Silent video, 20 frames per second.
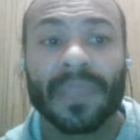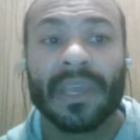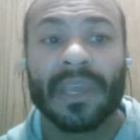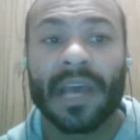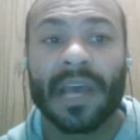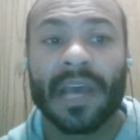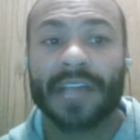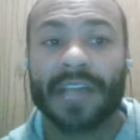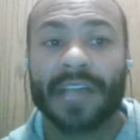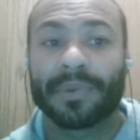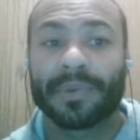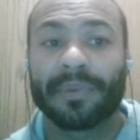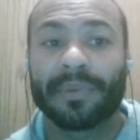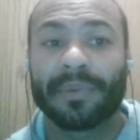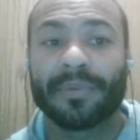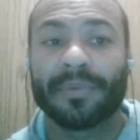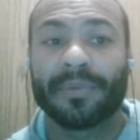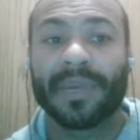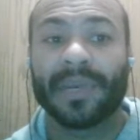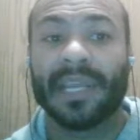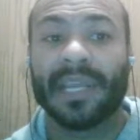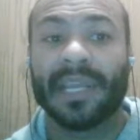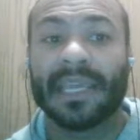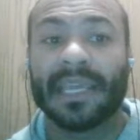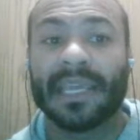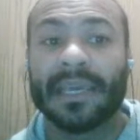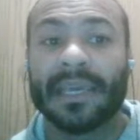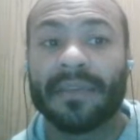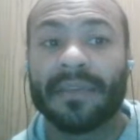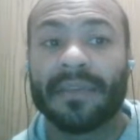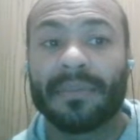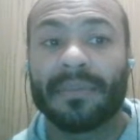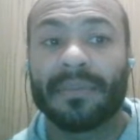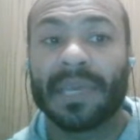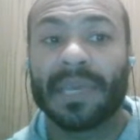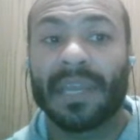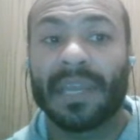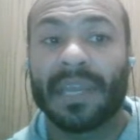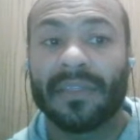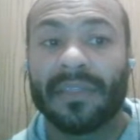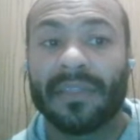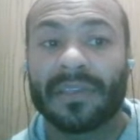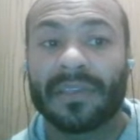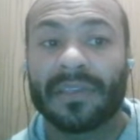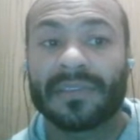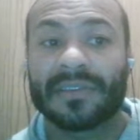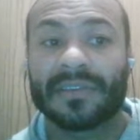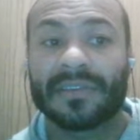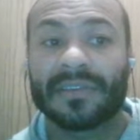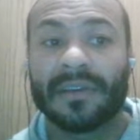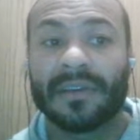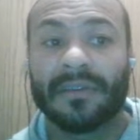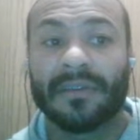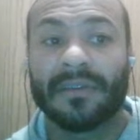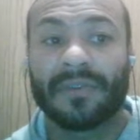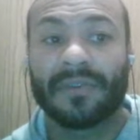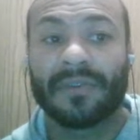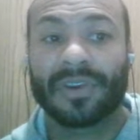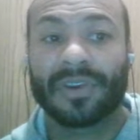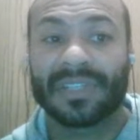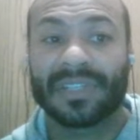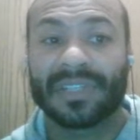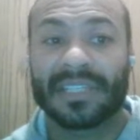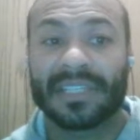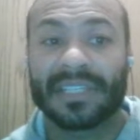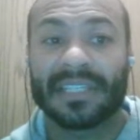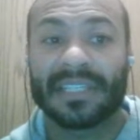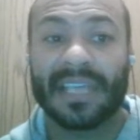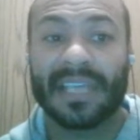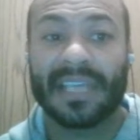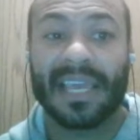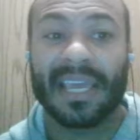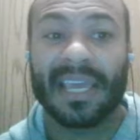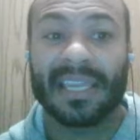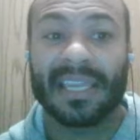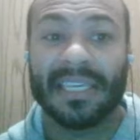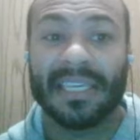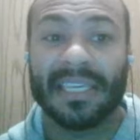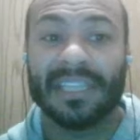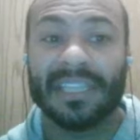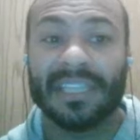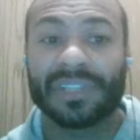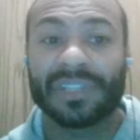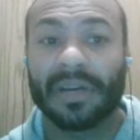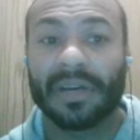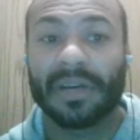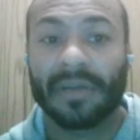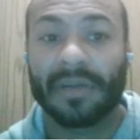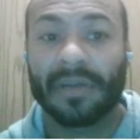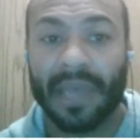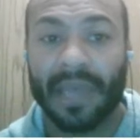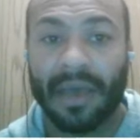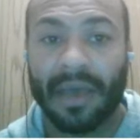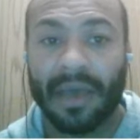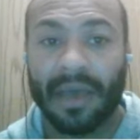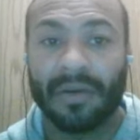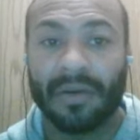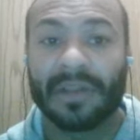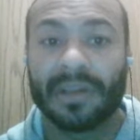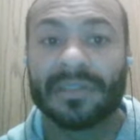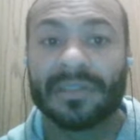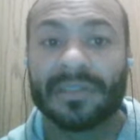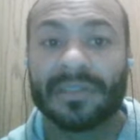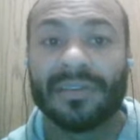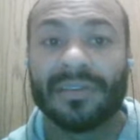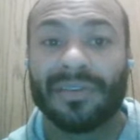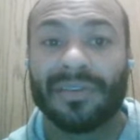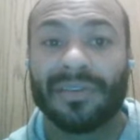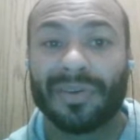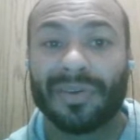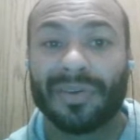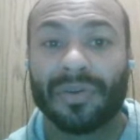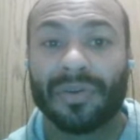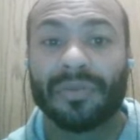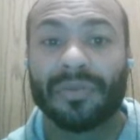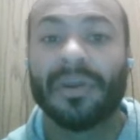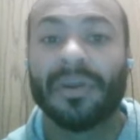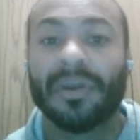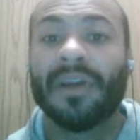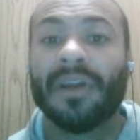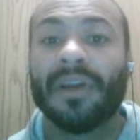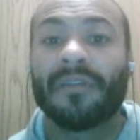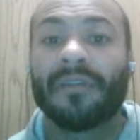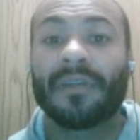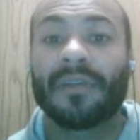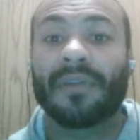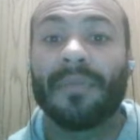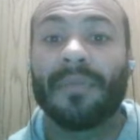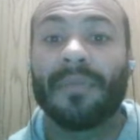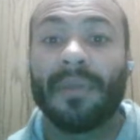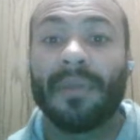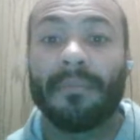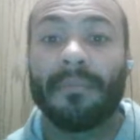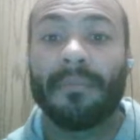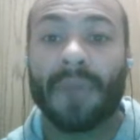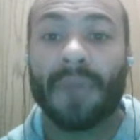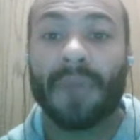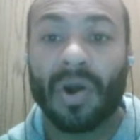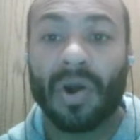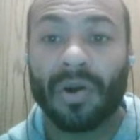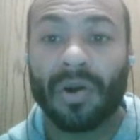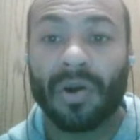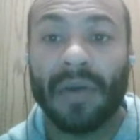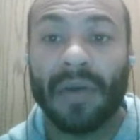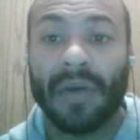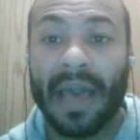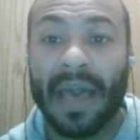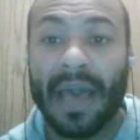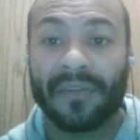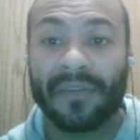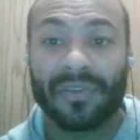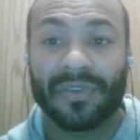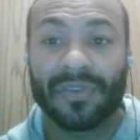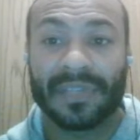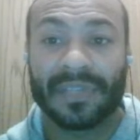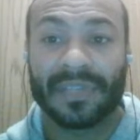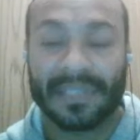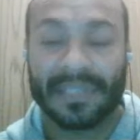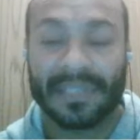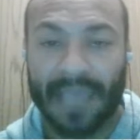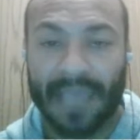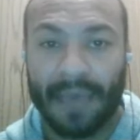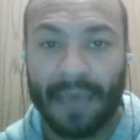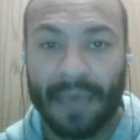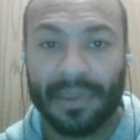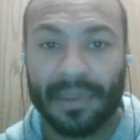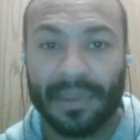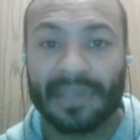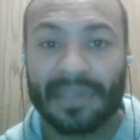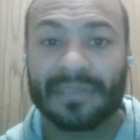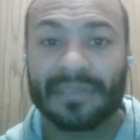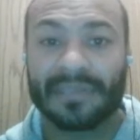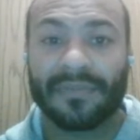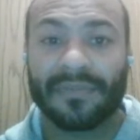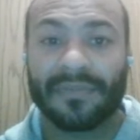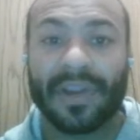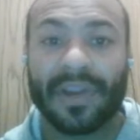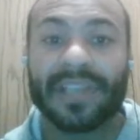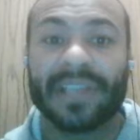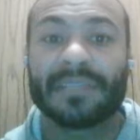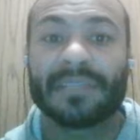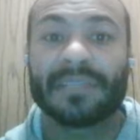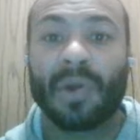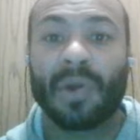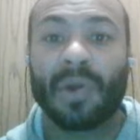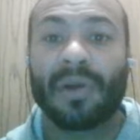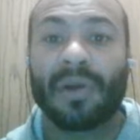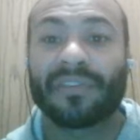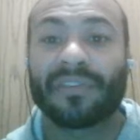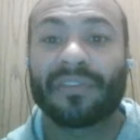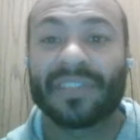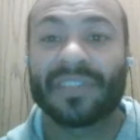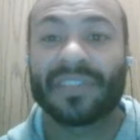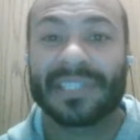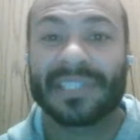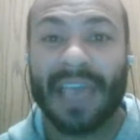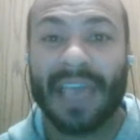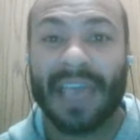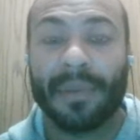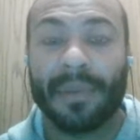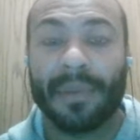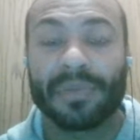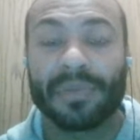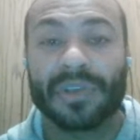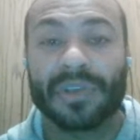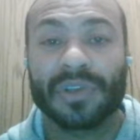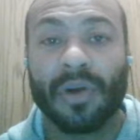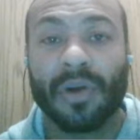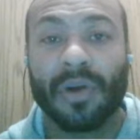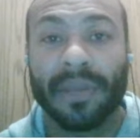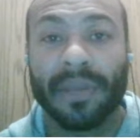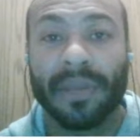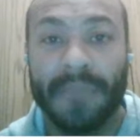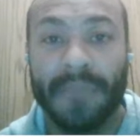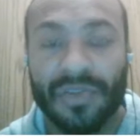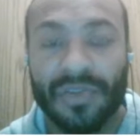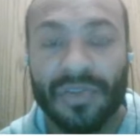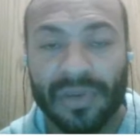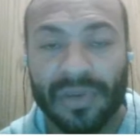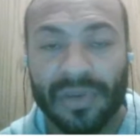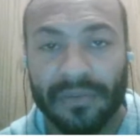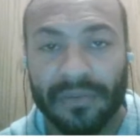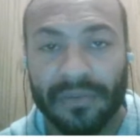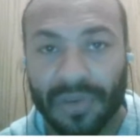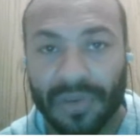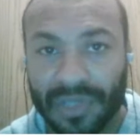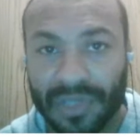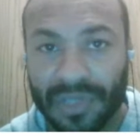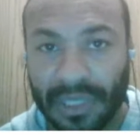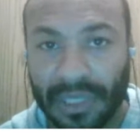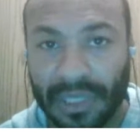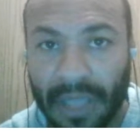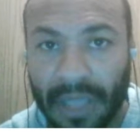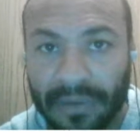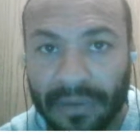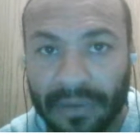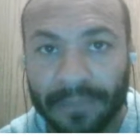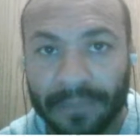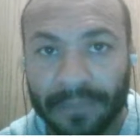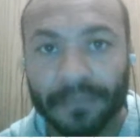As we read again the beginning of this verse, it says, "And ye shall count unto you from the morrow after the Sabbath." This phrase, morrow after the Sabbath, was already mentioned in verse 11